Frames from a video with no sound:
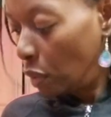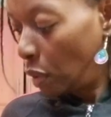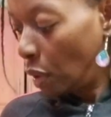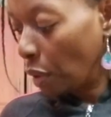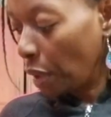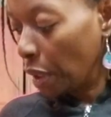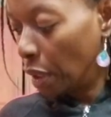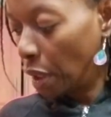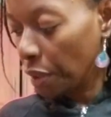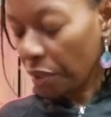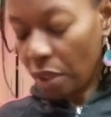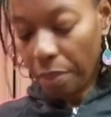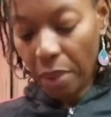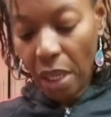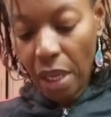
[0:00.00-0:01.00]
All right, next
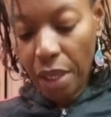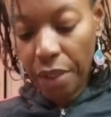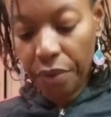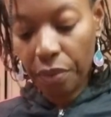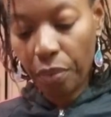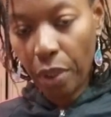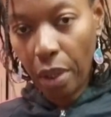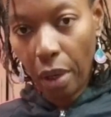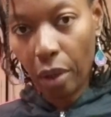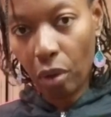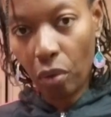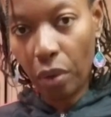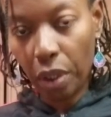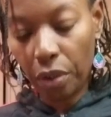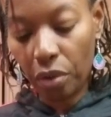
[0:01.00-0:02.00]
up, guys, we are
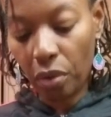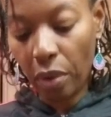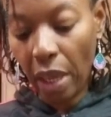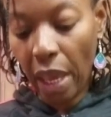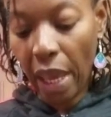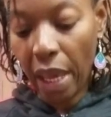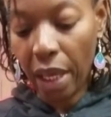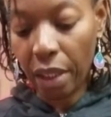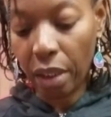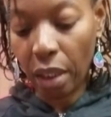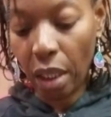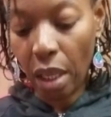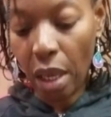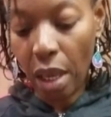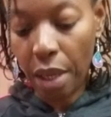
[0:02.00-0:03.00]
going to add
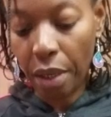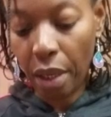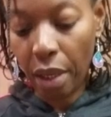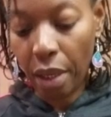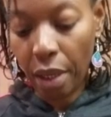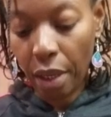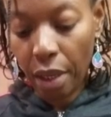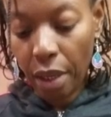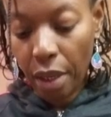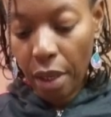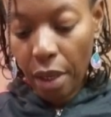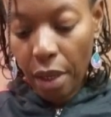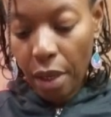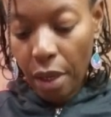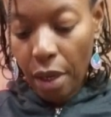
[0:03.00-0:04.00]
in
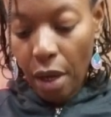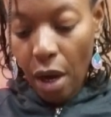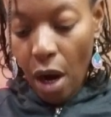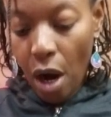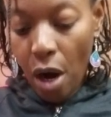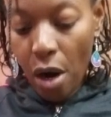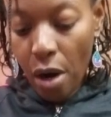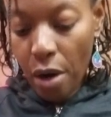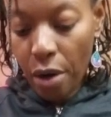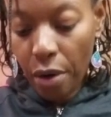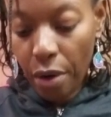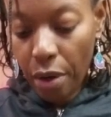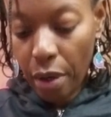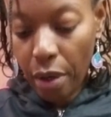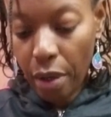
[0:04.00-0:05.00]
our
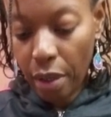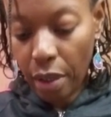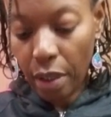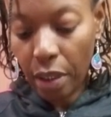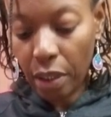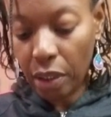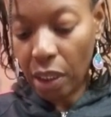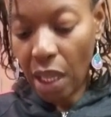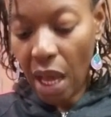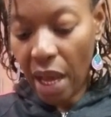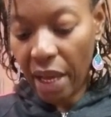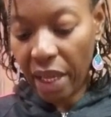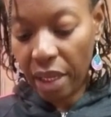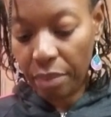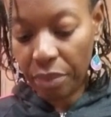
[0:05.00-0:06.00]

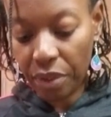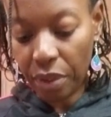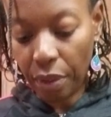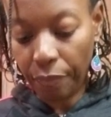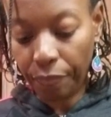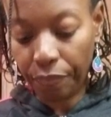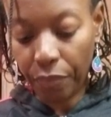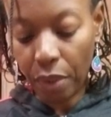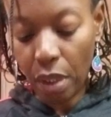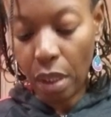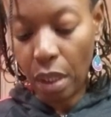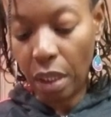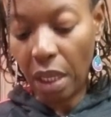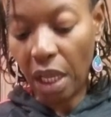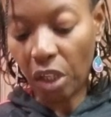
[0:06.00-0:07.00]
limes.
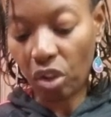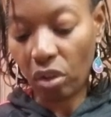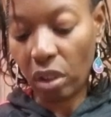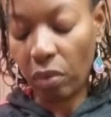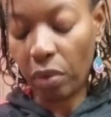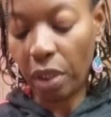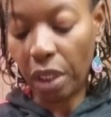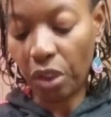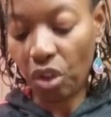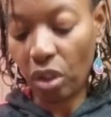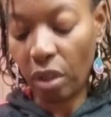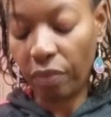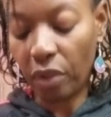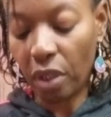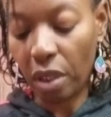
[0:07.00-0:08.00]
And actually what I should
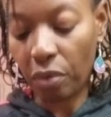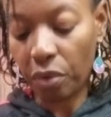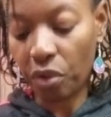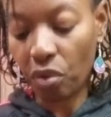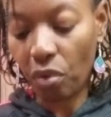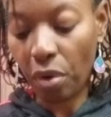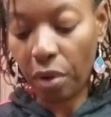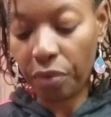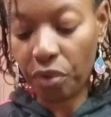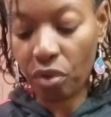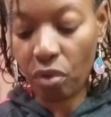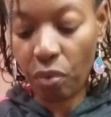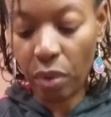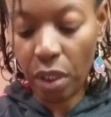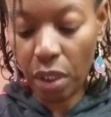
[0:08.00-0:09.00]
have done was sort of
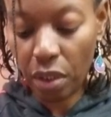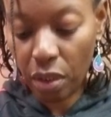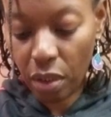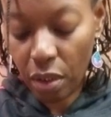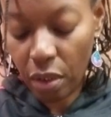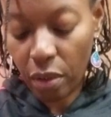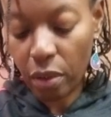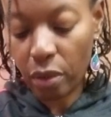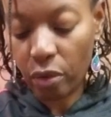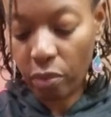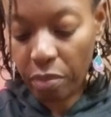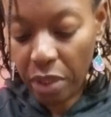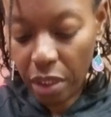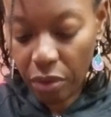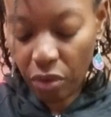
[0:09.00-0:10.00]
squeezed it a little
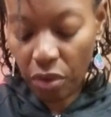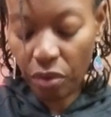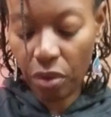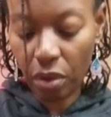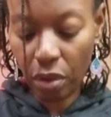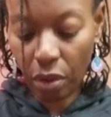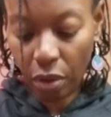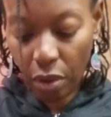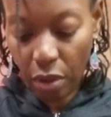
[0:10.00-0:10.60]
bit just to